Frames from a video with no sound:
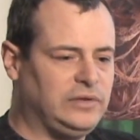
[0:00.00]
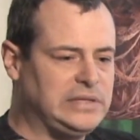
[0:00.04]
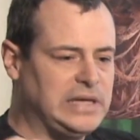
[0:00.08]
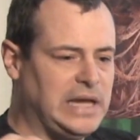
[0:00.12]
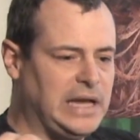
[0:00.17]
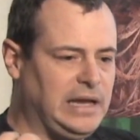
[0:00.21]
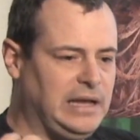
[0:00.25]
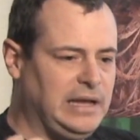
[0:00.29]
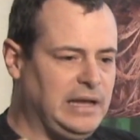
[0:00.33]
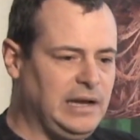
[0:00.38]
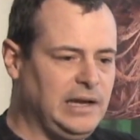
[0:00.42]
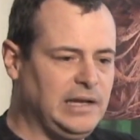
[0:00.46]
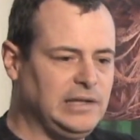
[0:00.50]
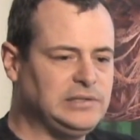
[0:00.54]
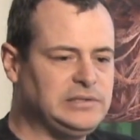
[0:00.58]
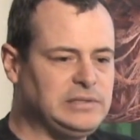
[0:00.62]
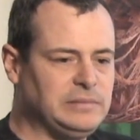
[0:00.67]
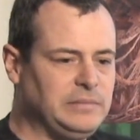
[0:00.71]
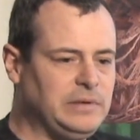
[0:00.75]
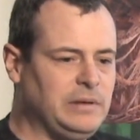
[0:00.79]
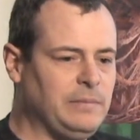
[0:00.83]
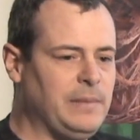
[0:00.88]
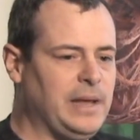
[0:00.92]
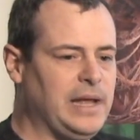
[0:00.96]
say, getting
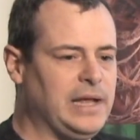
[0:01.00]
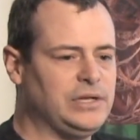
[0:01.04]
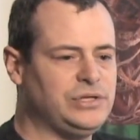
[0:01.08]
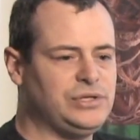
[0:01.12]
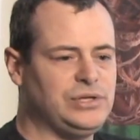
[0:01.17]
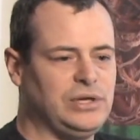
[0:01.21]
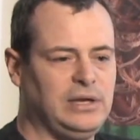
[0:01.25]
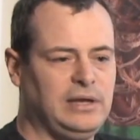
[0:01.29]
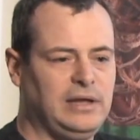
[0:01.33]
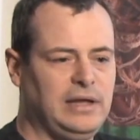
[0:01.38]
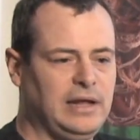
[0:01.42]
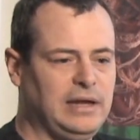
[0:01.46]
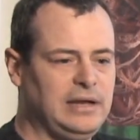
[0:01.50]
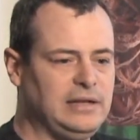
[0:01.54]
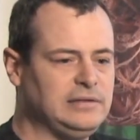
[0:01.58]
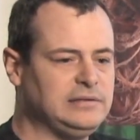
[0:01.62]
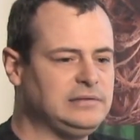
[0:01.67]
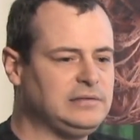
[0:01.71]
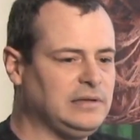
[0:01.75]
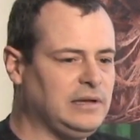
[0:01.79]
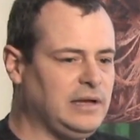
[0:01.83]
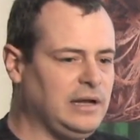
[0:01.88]
some dimension, getting some,